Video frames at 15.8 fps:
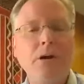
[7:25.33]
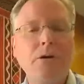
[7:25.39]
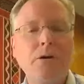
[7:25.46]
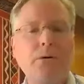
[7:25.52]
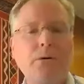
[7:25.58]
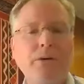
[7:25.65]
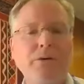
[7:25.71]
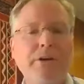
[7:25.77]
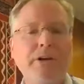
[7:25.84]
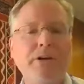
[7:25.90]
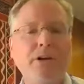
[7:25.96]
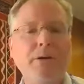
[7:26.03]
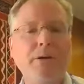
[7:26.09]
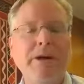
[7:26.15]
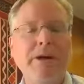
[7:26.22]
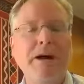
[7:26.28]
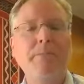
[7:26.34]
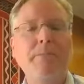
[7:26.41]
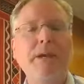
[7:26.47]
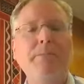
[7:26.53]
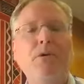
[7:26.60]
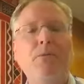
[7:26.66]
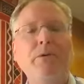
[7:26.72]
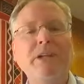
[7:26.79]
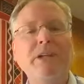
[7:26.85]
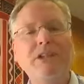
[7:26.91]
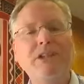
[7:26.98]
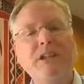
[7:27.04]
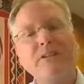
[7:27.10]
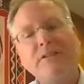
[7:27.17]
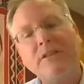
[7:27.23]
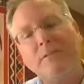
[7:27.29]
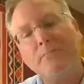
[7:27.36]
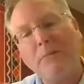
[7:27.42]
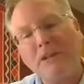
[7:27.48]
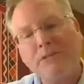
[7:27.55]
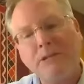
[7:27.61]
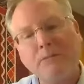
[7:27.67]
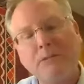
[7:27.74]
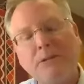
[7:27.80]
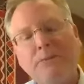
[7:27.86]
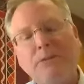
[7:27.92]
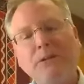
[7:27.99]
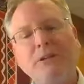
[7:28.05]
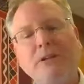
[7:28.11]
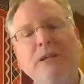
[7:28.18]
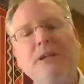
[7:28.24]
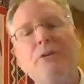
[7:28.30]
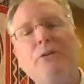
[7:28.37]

or you hear about people reaching into the Muslim community,